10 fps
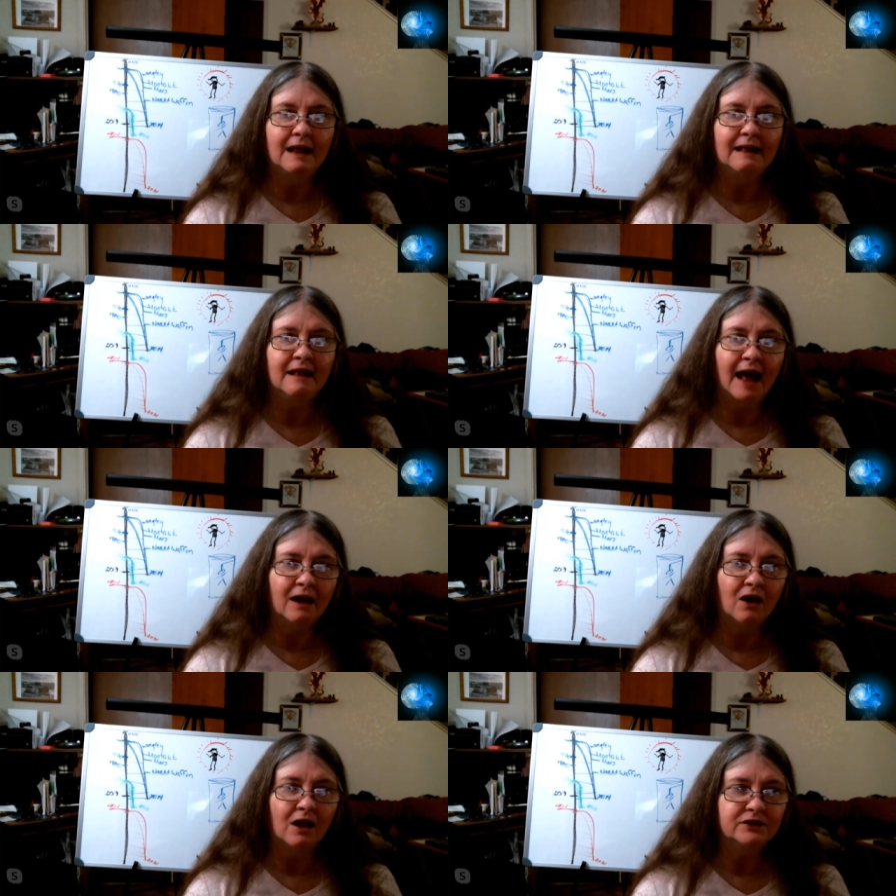
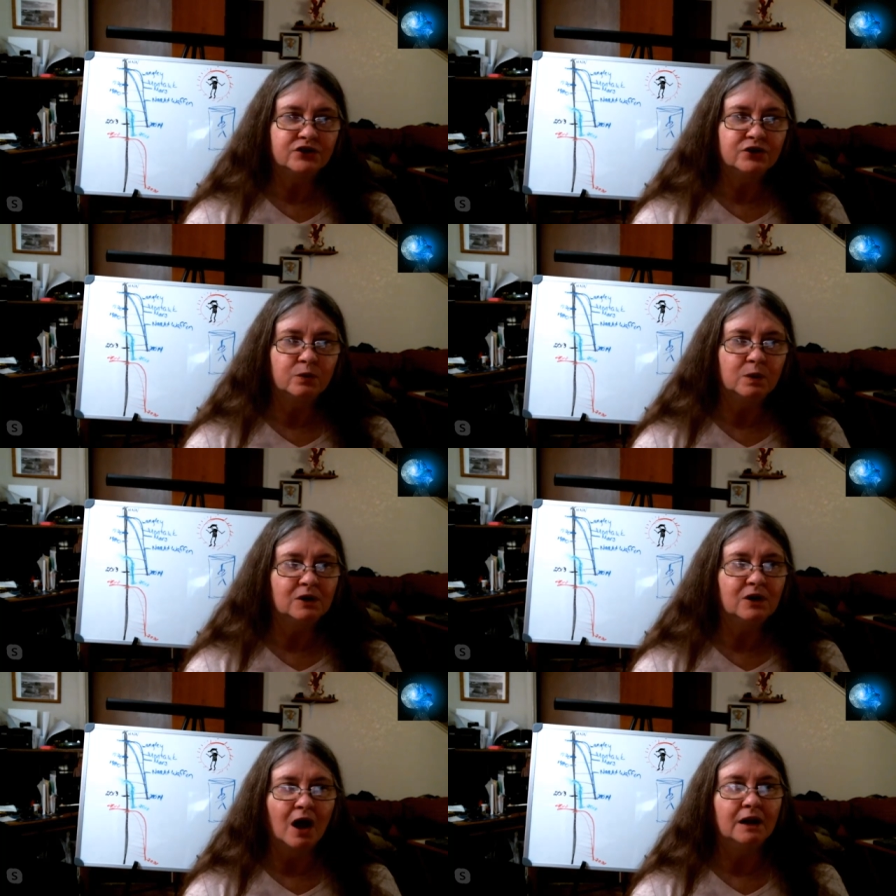And that
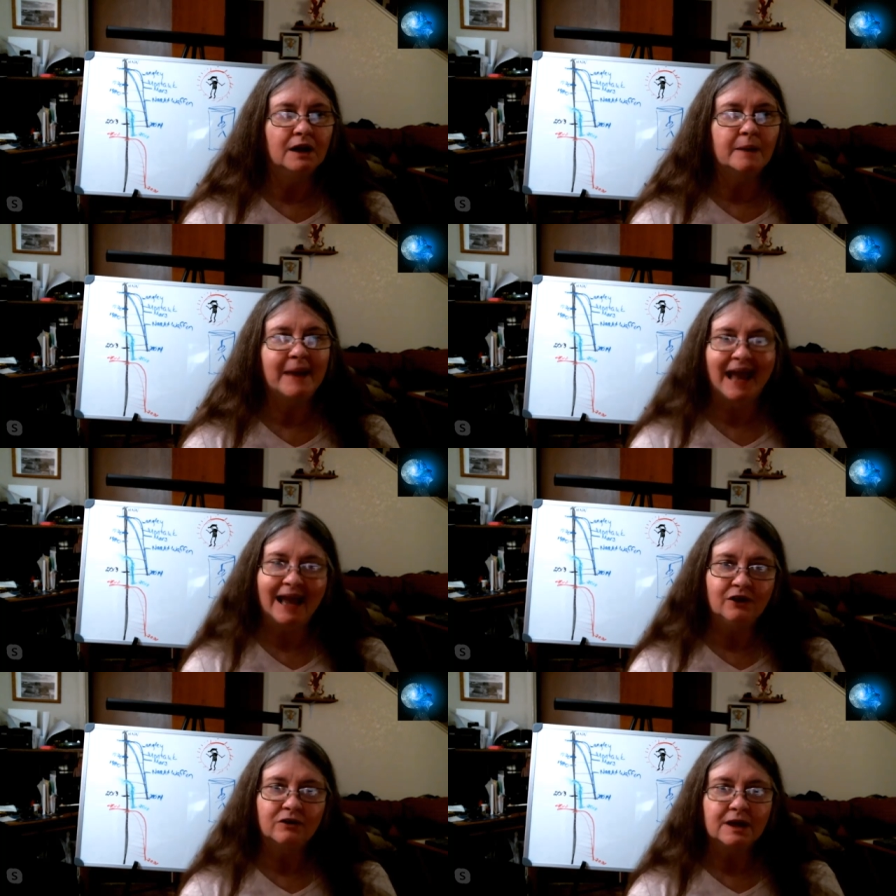alter will
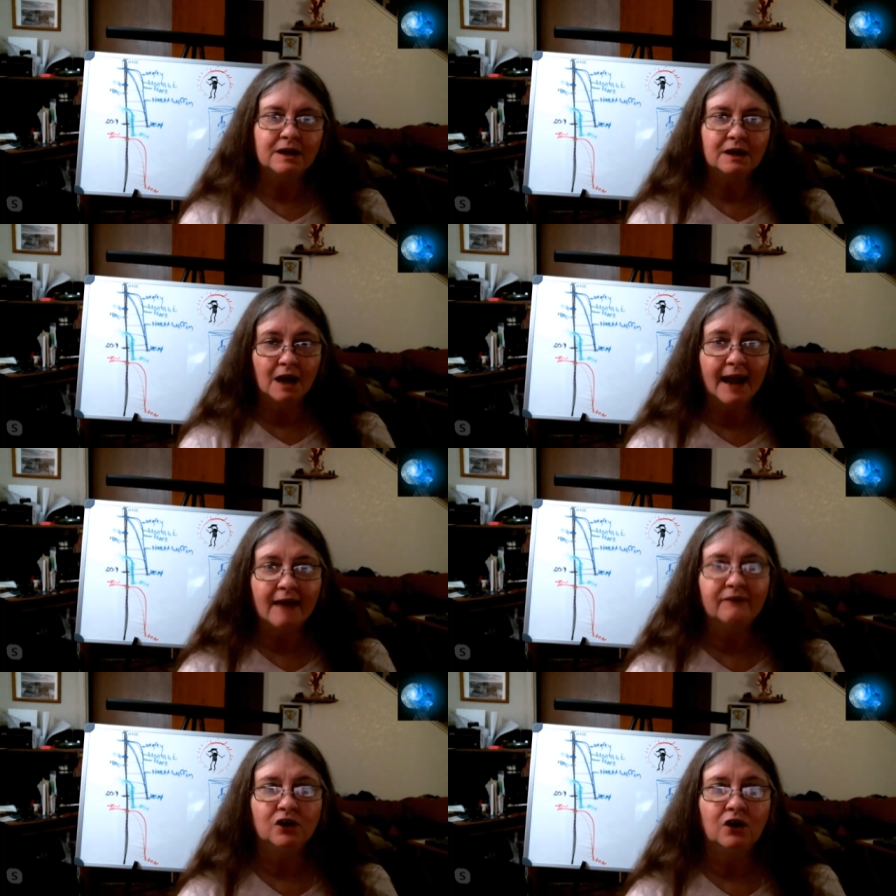call up
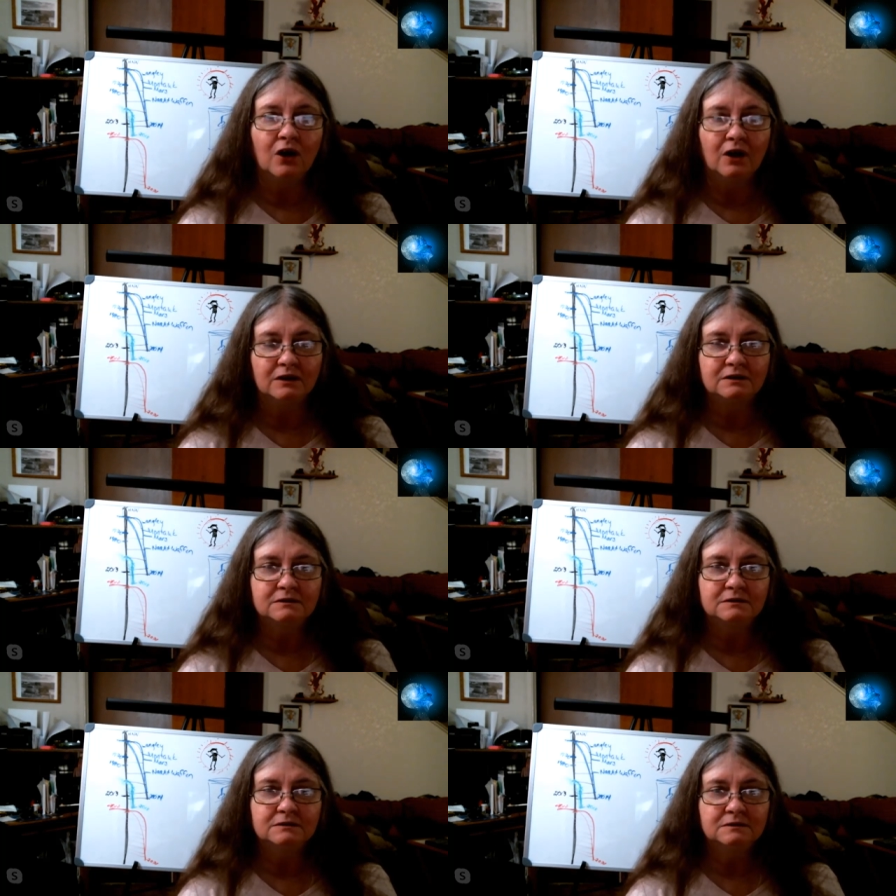angry that I haven't
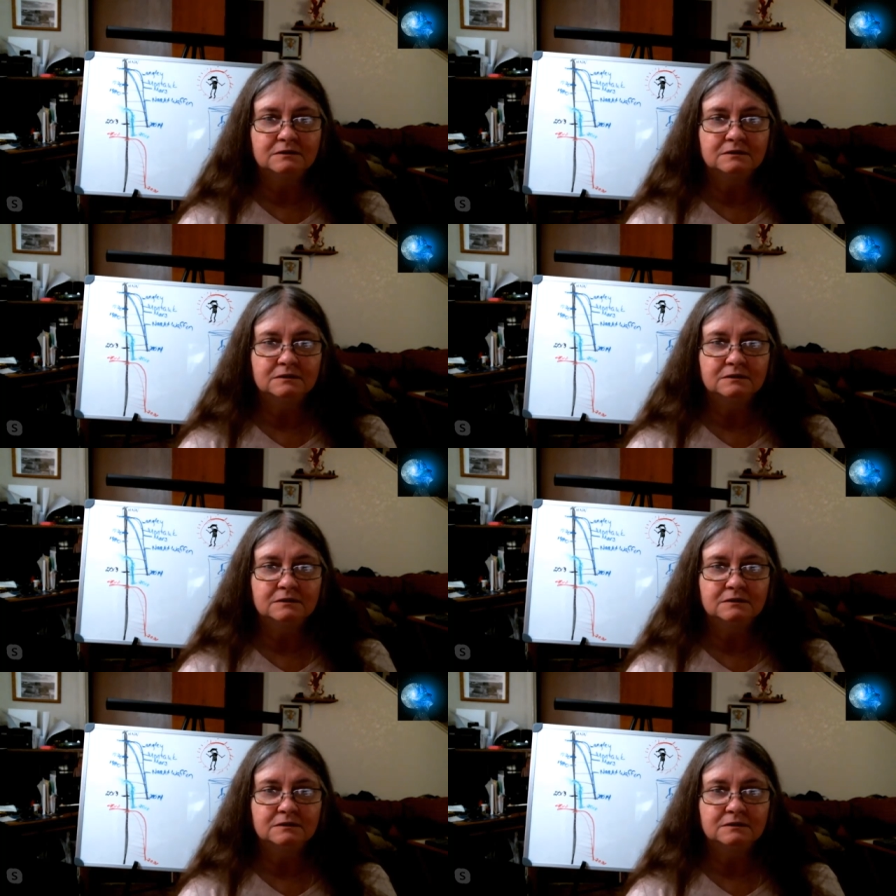called.